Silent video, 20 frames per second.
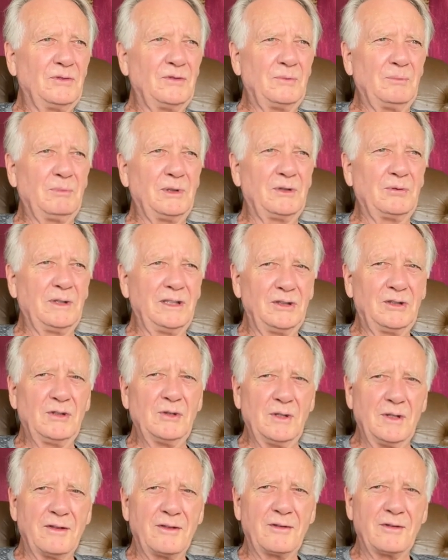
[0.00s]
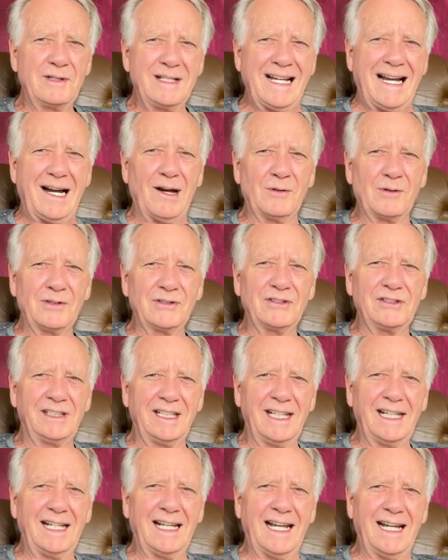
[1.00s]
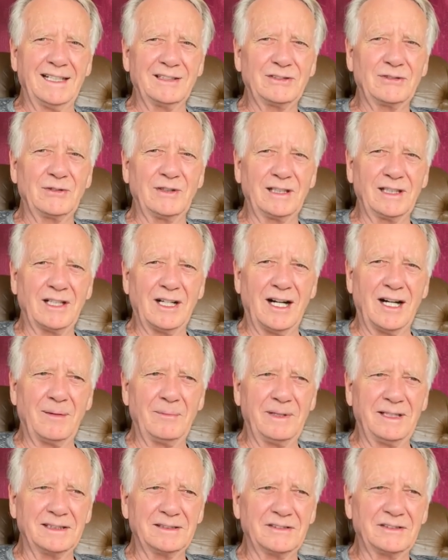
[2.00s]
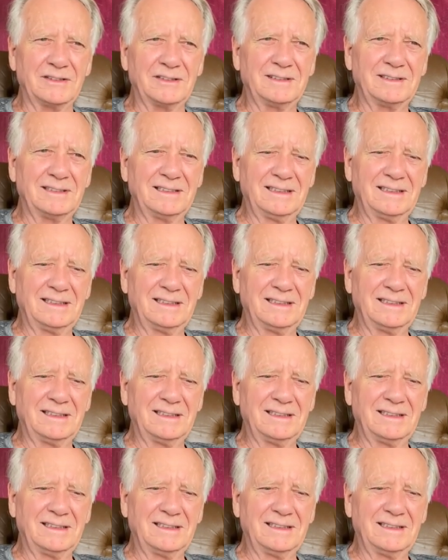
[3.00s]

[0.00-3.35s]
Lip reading: between 2 and 3 hours a day answering comments,